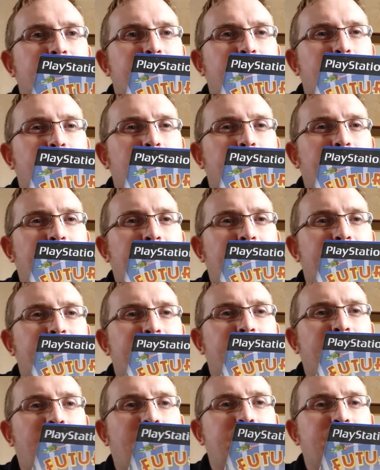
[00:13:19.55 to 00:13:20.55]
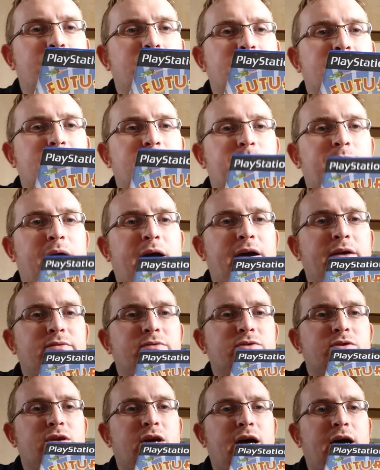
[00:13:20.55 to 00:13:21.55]
for about £5 or
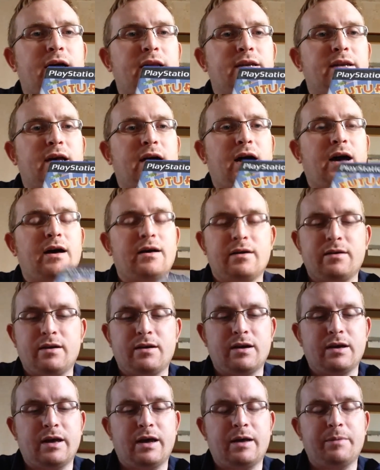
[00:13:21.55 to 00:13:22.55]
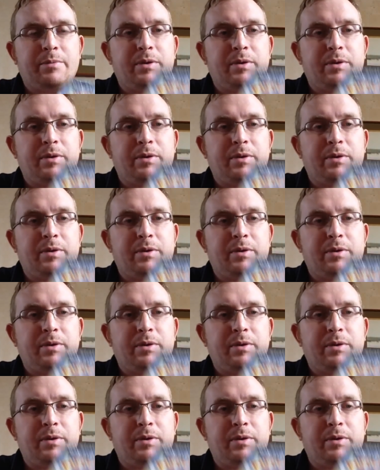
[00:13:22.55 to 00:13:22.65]
£6, and I